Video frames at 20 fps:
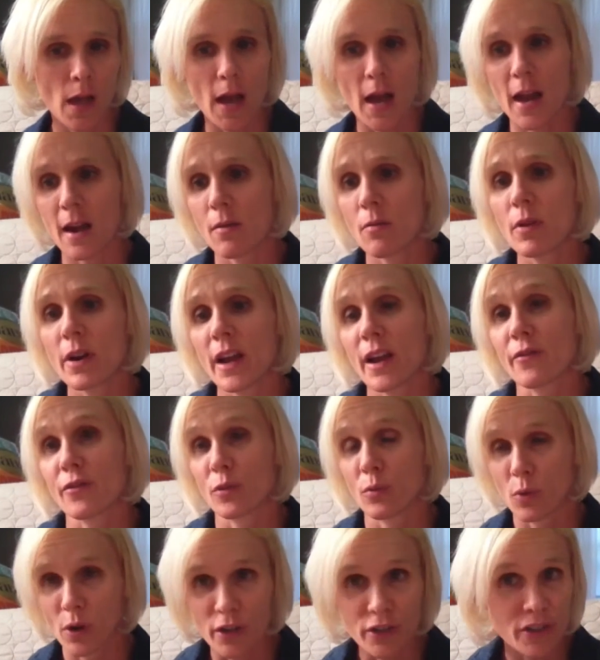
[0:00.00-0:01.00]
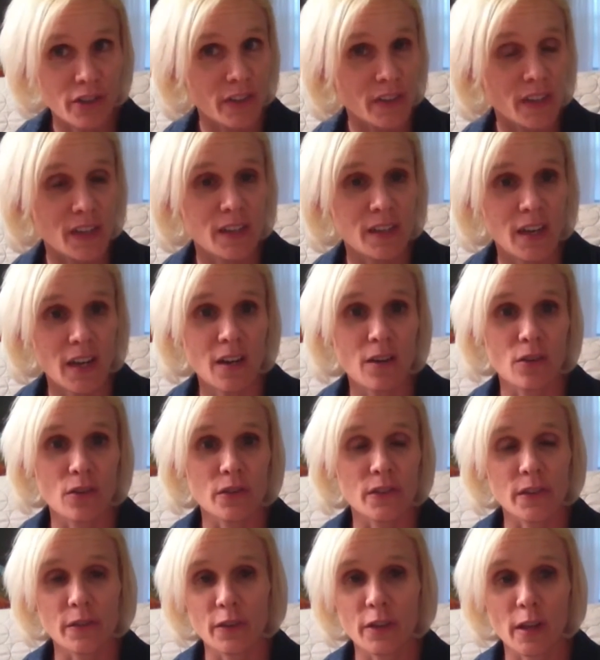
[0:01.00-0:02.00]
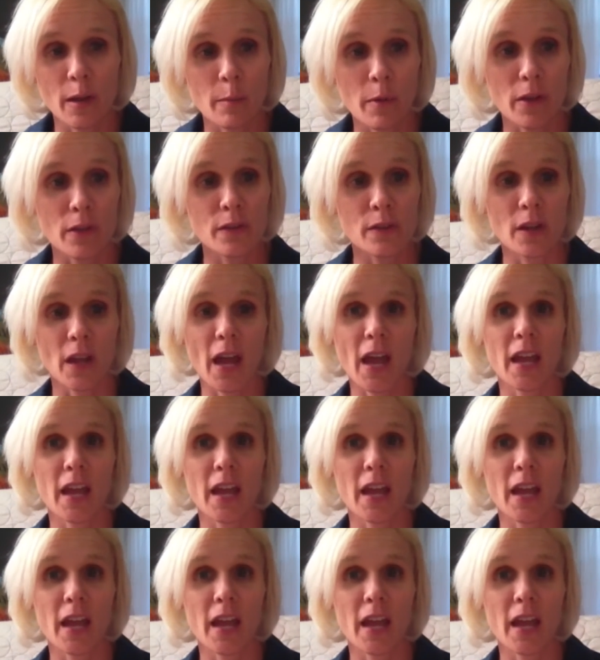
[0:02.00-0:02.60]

I don't want to have to wash these containers every time I use it.